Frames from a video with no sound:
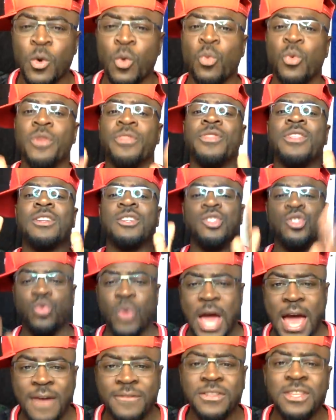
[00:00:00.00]
With the
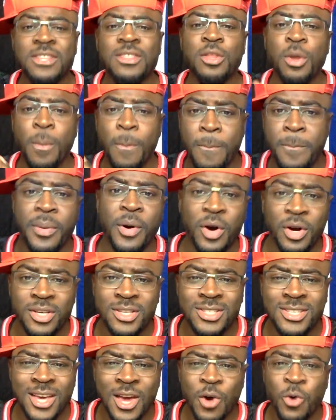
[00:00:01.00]
draft in the
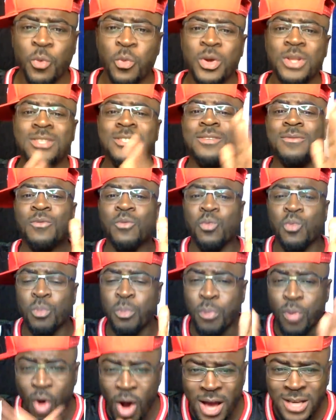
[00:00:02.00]
books, with some
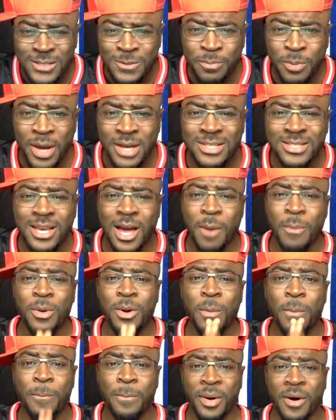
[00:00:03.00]
prospects coming
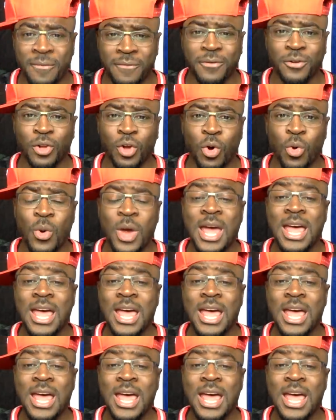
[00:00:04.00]
to Buffalo,